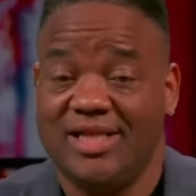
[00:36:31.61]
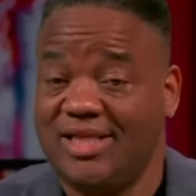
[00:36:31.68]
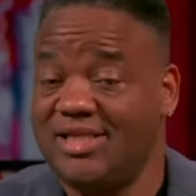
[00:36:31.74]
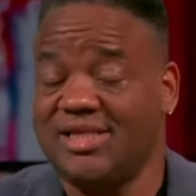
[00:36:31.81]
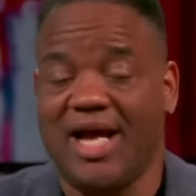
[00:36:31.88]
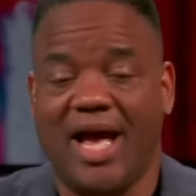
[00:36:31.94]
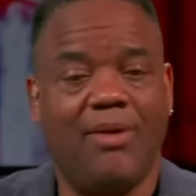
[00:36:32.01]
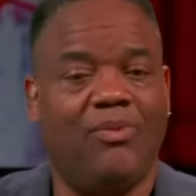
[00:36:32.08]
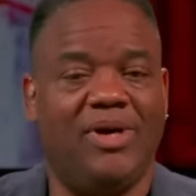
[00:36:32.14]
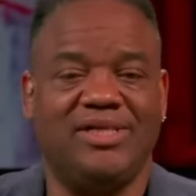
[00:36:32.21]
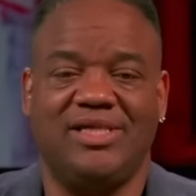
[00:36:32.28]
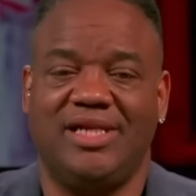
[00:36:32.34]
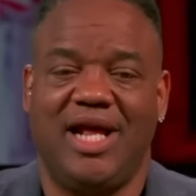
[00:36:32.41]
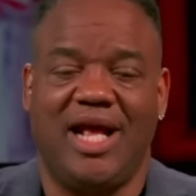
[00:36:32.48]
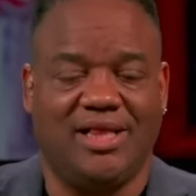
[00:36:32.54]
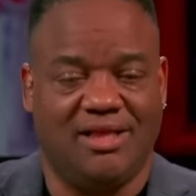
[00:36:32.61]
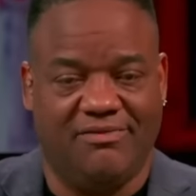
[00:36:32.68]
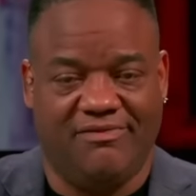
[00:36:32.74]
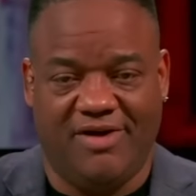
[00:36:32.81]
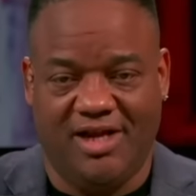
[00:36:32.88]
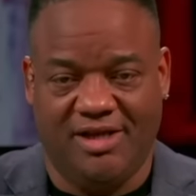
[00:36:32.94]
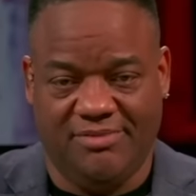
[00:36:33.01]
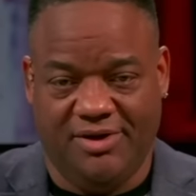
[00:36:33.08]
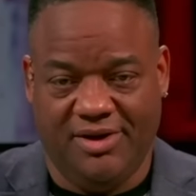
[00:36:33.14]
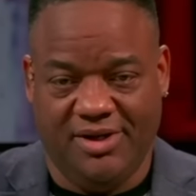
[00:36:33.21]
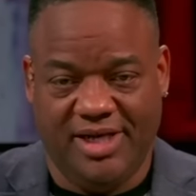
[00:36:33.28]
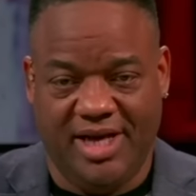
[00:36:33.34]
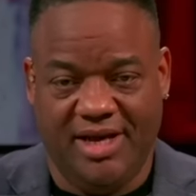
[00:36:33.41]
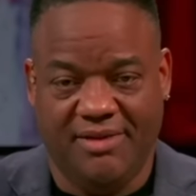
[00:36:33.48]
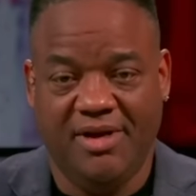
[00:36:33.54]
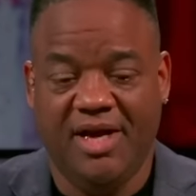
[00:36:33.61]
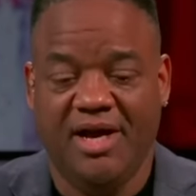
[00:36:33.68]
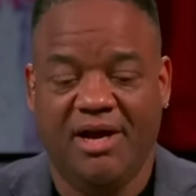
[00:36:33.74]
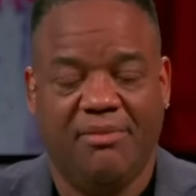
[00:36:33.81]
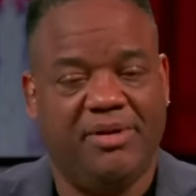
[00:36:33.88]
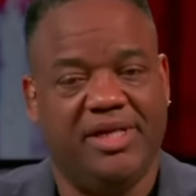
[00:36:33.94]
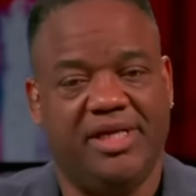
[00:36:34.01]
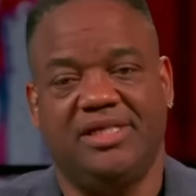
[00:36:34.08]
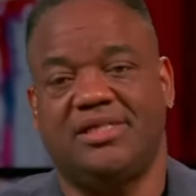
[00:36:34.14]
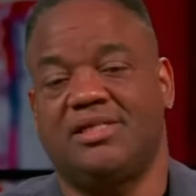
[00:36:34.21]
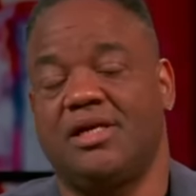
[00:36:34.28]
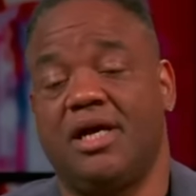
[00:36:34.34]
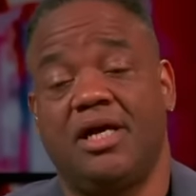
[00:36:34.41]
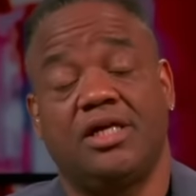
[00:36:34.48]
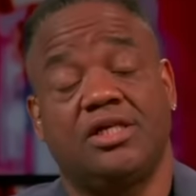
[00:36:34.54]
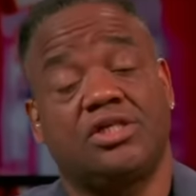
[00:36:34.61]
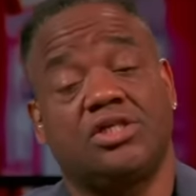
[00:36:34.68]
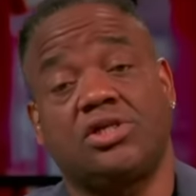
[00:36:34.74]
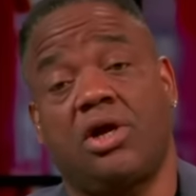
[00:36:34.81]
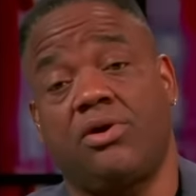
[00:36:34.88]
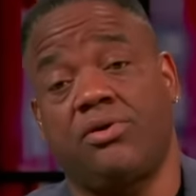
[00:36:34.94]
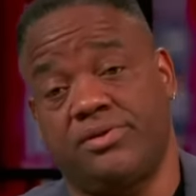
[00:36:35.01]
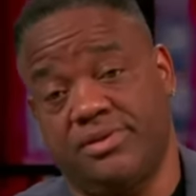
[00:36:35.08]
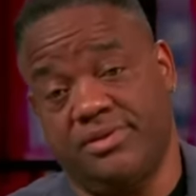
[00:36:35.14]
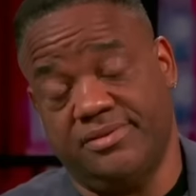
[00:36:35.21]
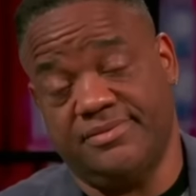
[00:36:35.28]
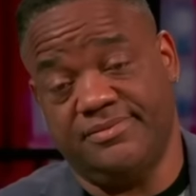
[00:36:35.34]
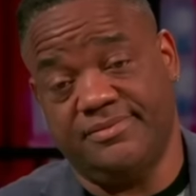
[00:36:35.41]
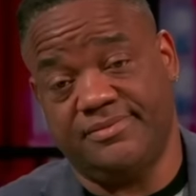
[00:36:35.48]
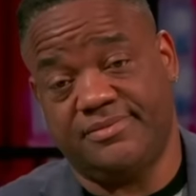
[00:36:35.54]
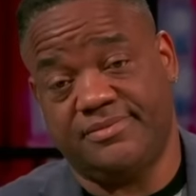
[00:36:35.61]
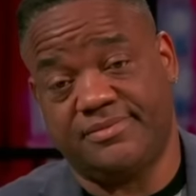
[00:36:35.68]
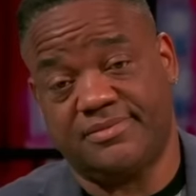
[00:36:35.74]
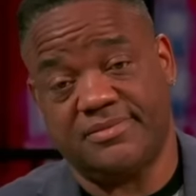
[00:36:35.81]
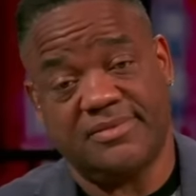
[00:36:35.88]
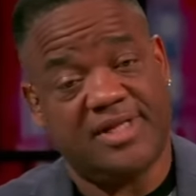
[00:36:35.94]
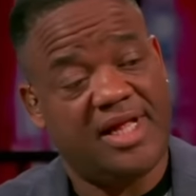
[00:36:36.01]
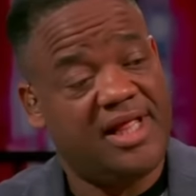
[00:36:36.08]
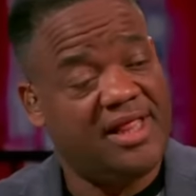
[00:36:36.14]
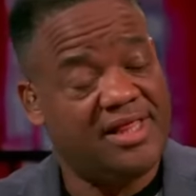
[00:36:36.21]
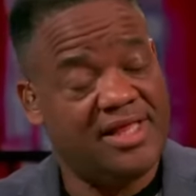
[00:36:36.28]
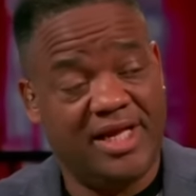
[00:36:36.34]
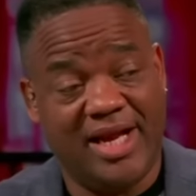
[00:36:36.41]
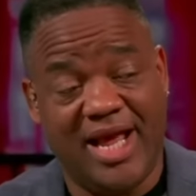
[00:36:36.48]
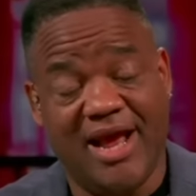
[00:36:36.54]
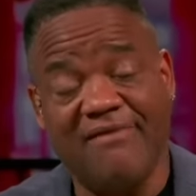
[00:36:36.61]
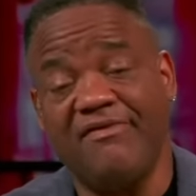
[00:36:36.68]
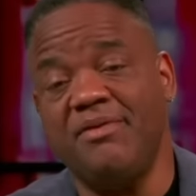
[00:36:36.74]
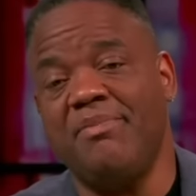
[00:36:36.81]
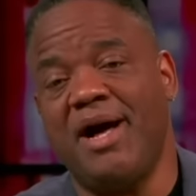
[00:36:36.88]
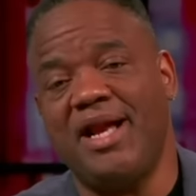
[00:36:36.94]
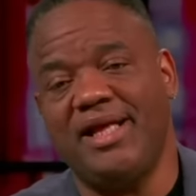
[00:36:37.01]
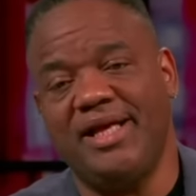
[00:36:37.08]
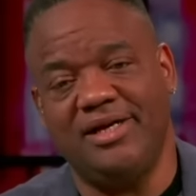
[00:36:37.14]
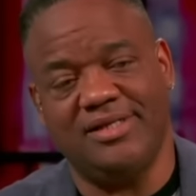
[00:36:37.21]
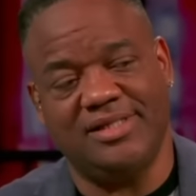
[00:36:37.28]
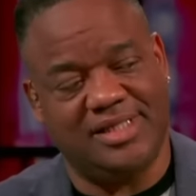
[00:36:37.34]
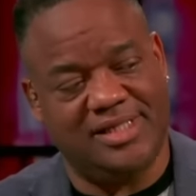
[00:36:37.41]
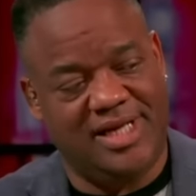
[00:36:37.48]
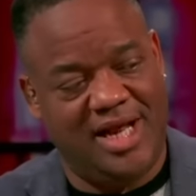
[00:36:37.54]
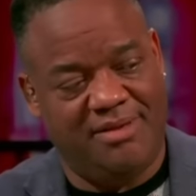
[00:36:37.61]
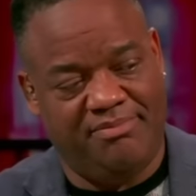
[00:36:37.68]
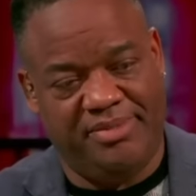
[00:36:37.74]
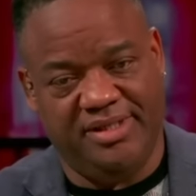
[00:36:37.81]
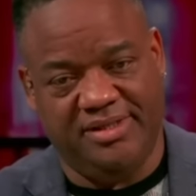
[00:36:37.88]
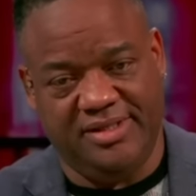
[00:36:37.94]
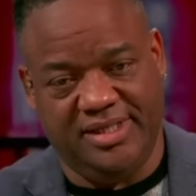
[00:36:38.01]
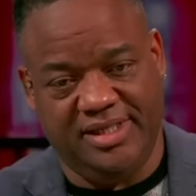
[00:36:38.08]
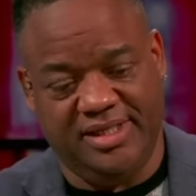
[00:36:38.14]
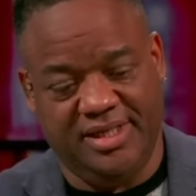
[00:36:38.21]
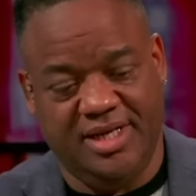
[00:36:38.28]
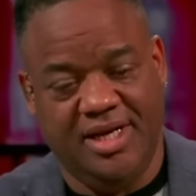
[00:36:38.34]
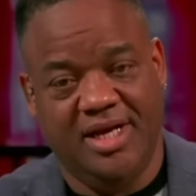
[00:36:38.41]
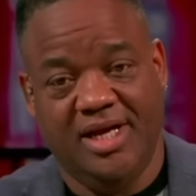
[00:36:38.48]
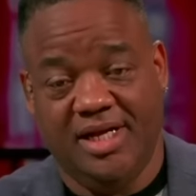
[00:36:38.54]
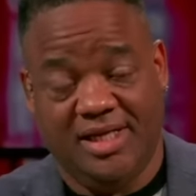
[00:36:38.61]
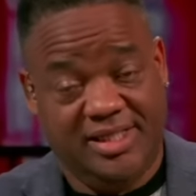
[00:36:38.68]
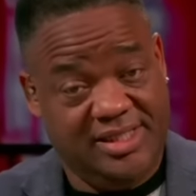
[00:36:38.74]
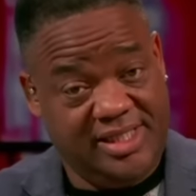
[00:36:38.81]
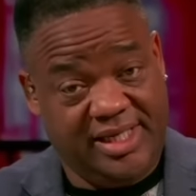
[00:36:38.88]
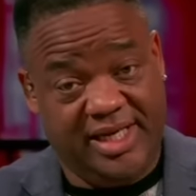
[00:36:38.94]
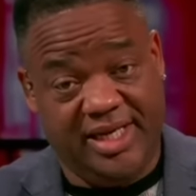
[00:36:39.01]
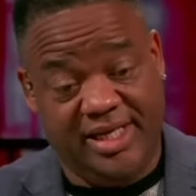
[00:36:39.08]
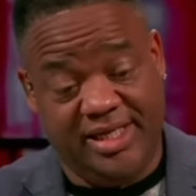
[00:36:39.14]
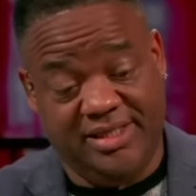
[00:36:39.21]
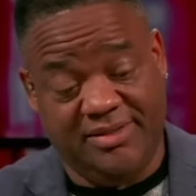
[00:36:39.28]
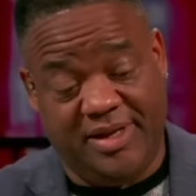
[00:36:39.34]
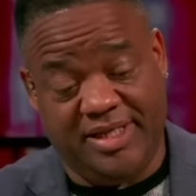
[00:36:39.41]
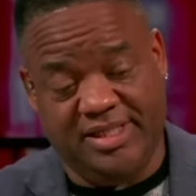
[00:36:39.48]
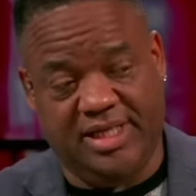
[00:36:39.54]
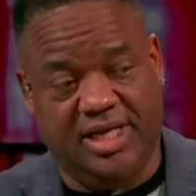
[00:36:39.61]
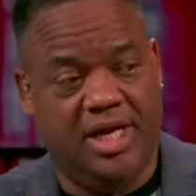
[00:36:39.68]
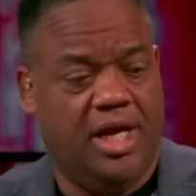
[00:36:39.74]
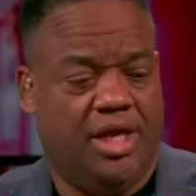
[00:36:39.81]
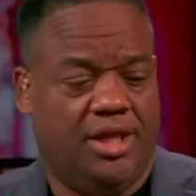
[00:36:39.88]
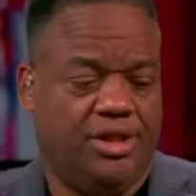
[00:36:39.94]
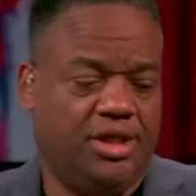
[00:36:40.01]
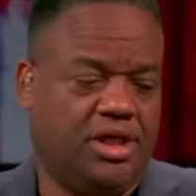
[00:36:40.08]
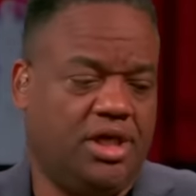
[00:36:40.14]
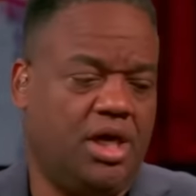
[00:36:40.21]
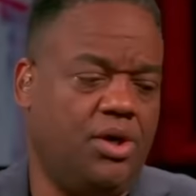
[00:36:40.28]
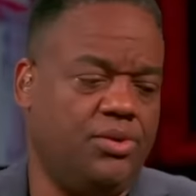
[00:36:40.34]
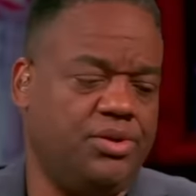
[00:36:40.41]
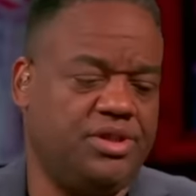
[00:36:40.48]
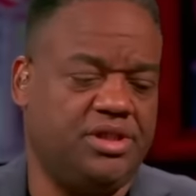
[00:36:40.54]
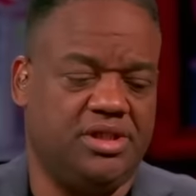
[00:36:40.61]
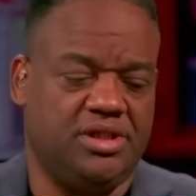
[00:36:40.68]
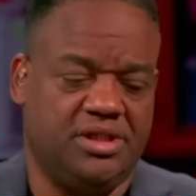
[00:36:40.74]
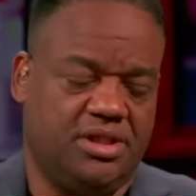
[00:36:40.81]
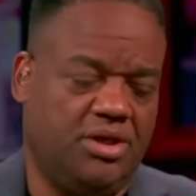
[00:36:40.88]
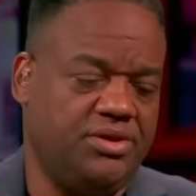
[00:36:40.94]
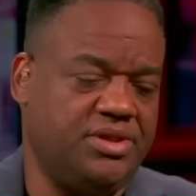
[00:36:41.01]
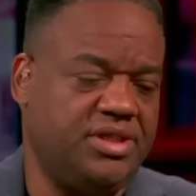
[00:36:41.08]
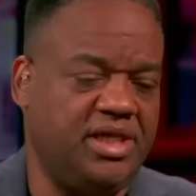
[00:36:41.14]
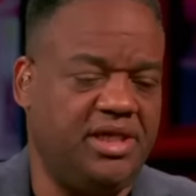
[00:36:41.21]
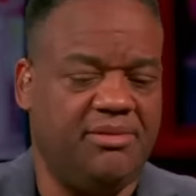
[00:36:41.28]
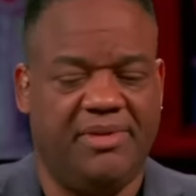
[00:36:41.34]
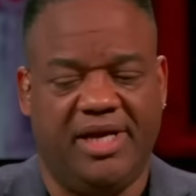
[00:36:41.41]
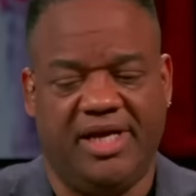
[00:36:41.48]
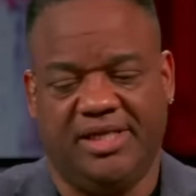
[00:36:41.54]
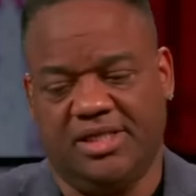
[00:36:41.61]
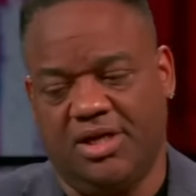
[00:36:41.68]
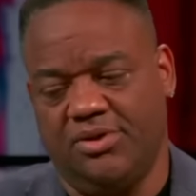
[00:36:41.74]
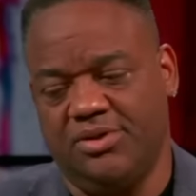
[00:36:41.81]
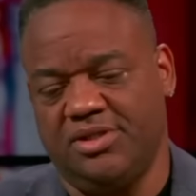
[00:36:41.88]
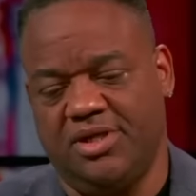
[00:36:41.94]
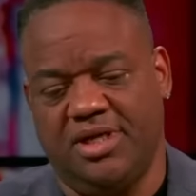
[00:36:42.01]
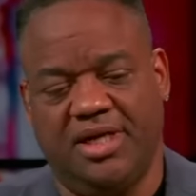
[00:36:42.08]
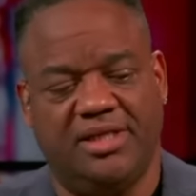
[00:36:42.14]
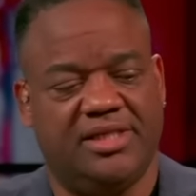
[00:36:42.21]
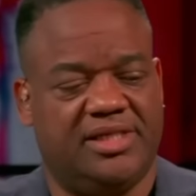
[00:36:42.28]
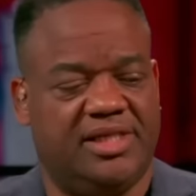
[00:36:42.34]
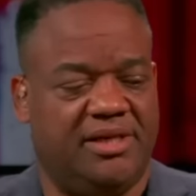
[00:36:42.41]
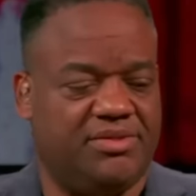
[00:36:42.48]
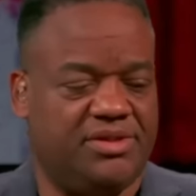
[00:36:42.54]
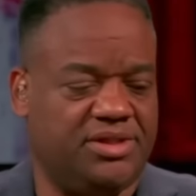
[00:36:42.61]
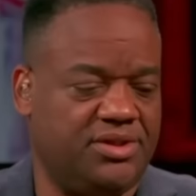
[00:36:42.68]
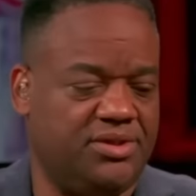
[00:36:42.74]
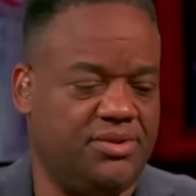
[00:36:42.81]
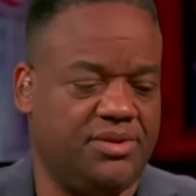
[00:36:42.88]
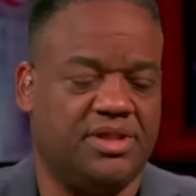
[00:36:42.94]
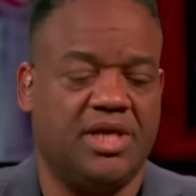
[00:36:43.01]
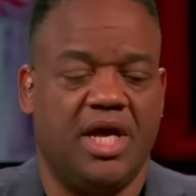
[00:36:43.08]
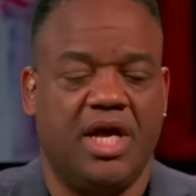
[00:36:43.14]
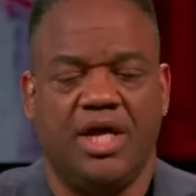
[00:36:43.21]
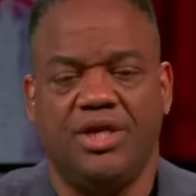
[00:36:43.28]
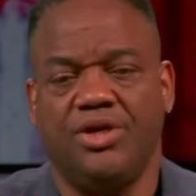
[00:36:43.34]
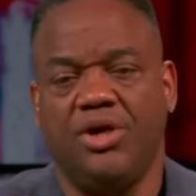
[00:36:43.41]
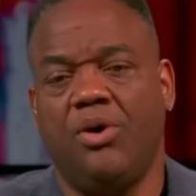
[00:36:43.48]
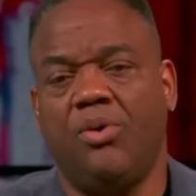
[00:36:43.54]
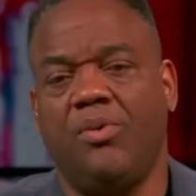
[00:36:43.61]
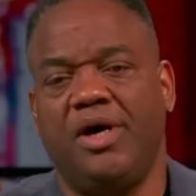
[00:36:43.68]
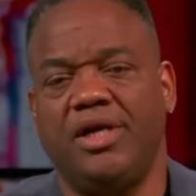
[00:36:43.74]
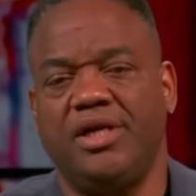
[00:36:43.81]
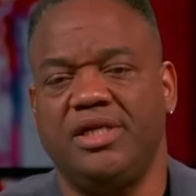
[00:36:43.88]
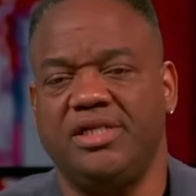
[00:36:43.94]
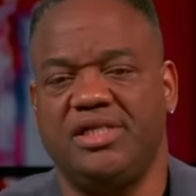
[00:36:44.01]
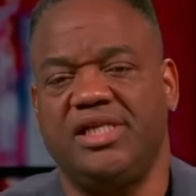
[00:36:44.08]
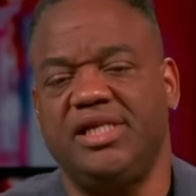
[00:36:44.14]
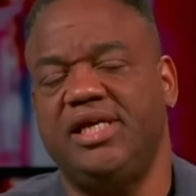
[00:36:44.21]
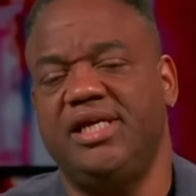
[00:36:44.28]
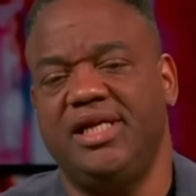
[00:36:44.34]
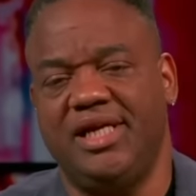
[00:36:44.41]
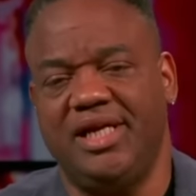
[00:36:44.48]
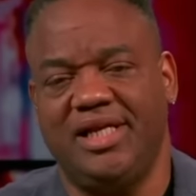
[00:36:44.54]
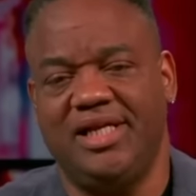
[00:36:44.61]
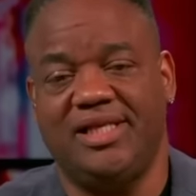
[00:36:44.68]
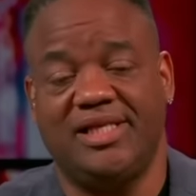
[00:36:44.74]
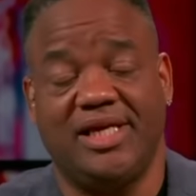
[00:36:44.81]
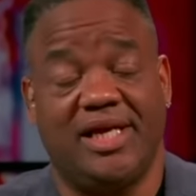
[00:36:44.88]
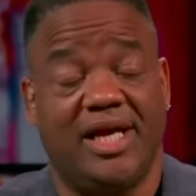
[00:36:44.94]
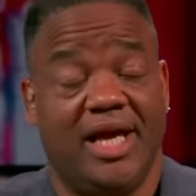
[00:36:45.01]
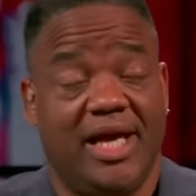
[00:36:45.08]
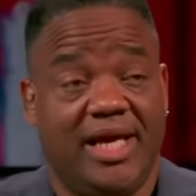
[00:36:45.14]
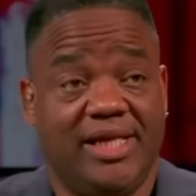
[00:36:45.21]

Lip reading: This guy wasn't at the volleyball game, but he's certain that everybody else in that building, because again, they said, the coaches, her teammates, coaches on other teams, students, no one did anything.